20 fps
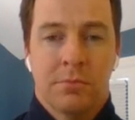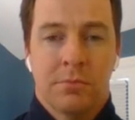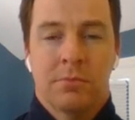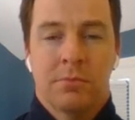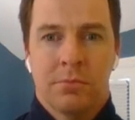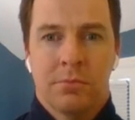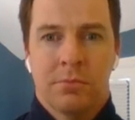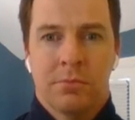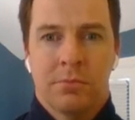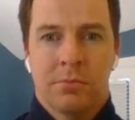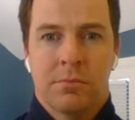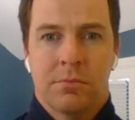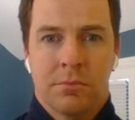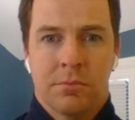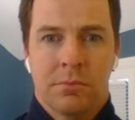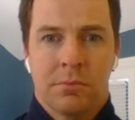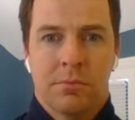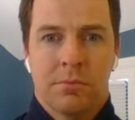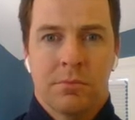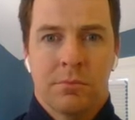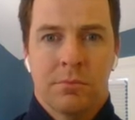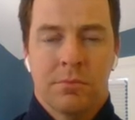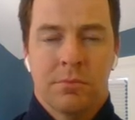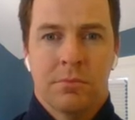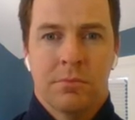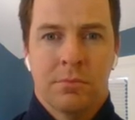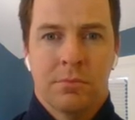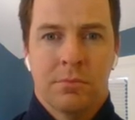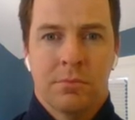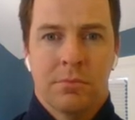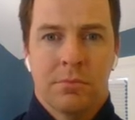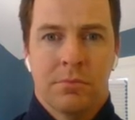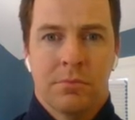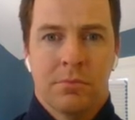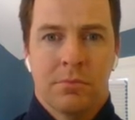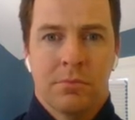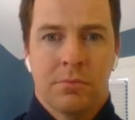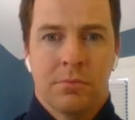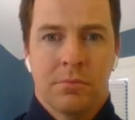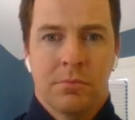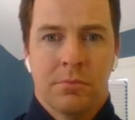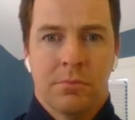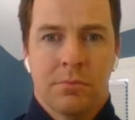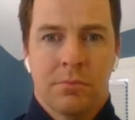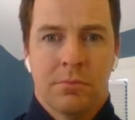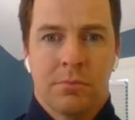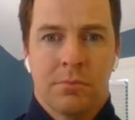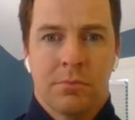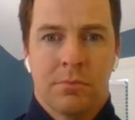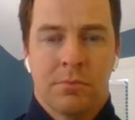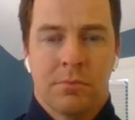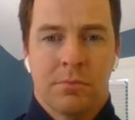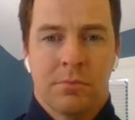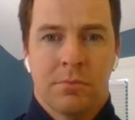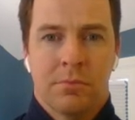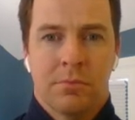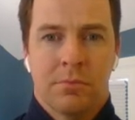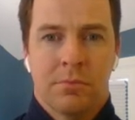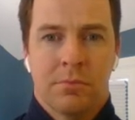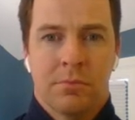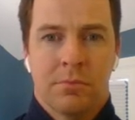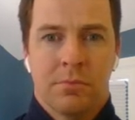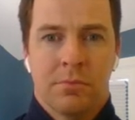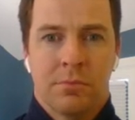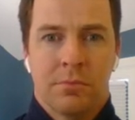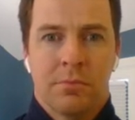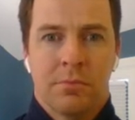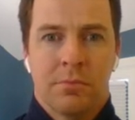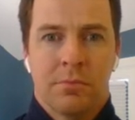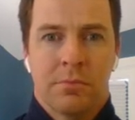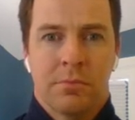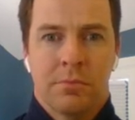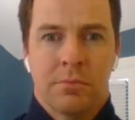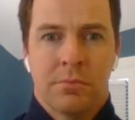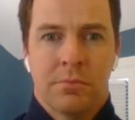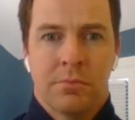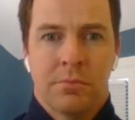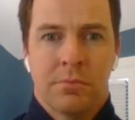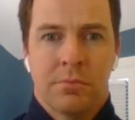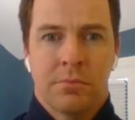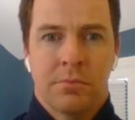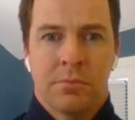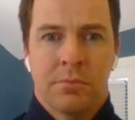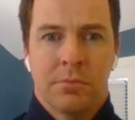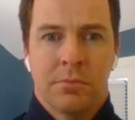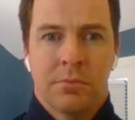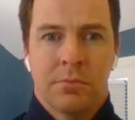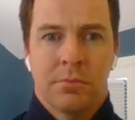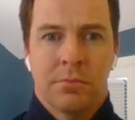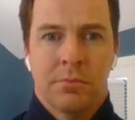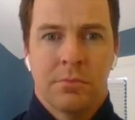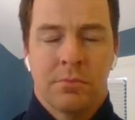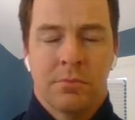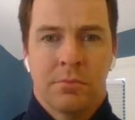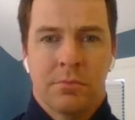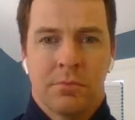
(not speaking)